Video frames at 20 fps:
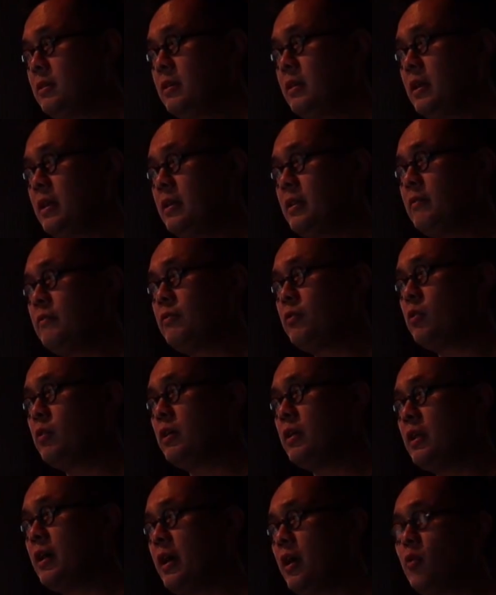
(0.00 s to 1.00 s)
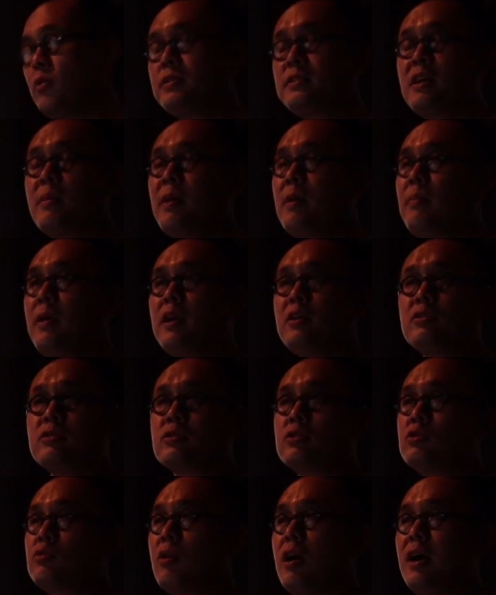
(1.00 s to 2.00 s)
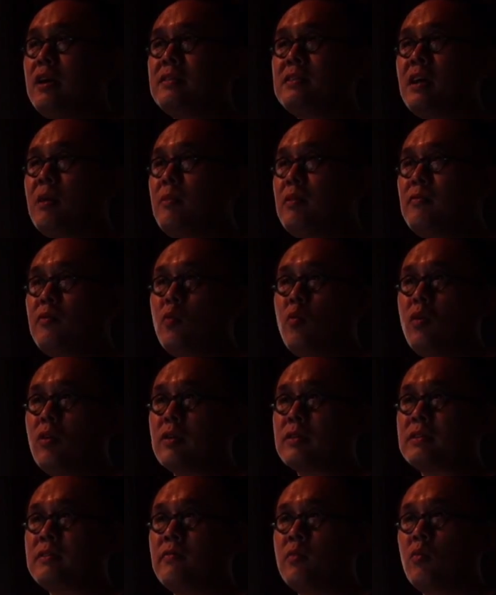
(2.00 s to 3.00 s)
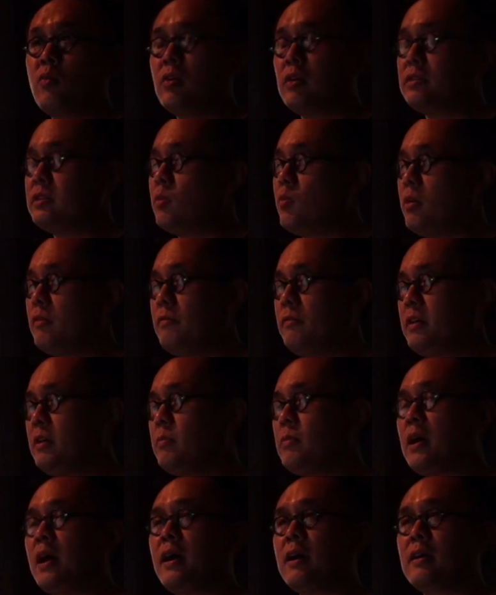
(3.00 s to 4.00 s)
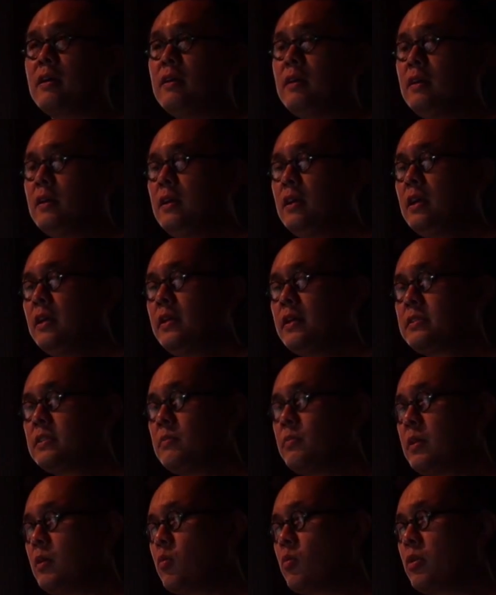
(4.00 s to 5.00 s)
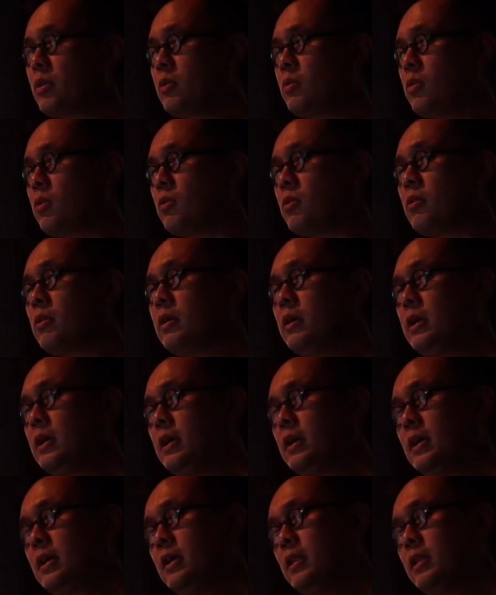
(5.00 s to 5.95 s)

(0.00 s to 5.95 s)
And if you, and I always tell my patients, try it, tell me if it works. If it works, I want feedback. And that's something where you learn.